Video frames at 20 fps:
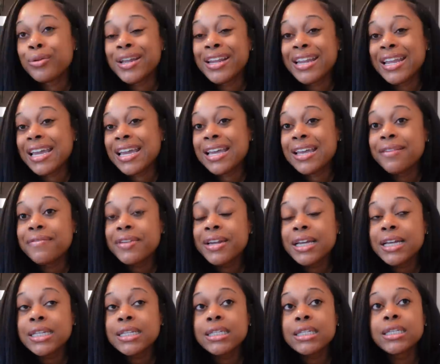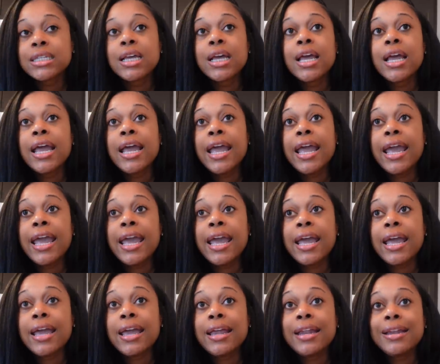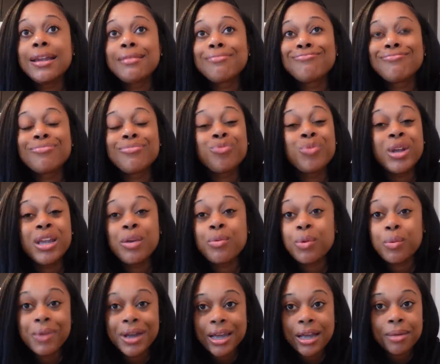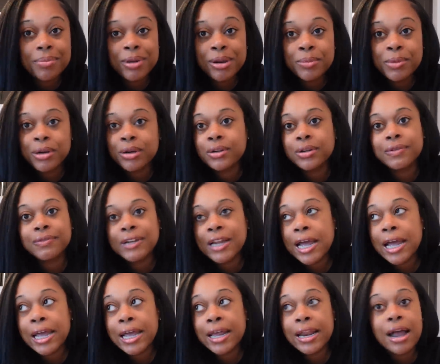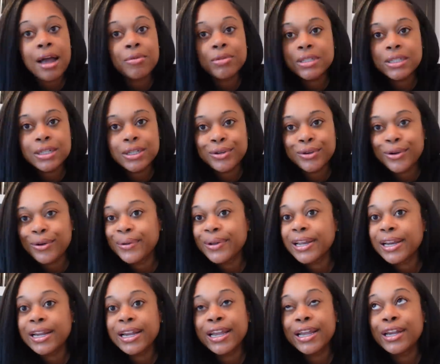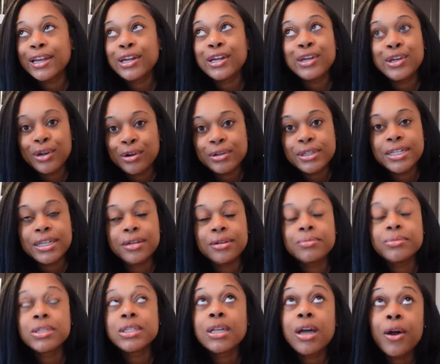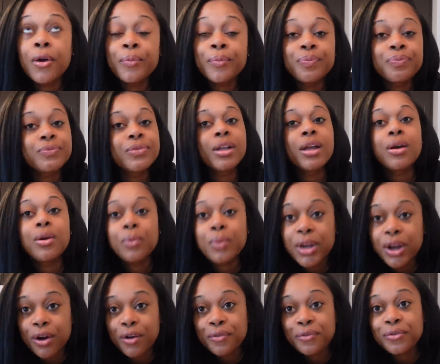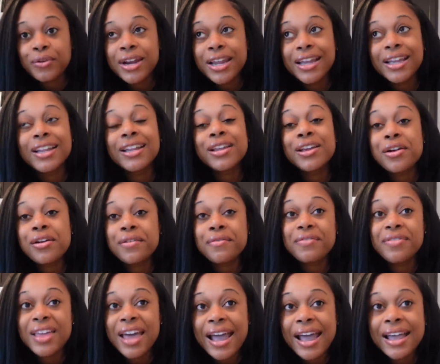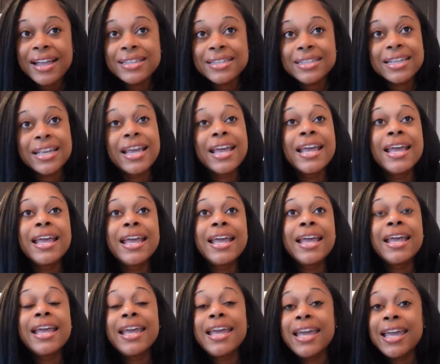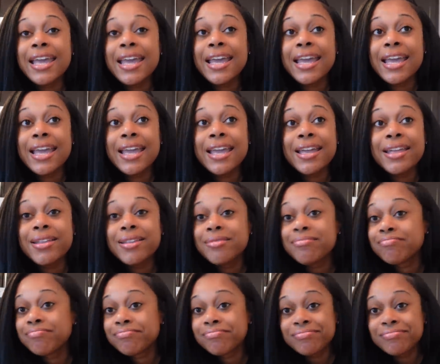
in the evenings. And when he would wake up in the middle of the night, I would still go in and nurse him. So we are free and clear of that. He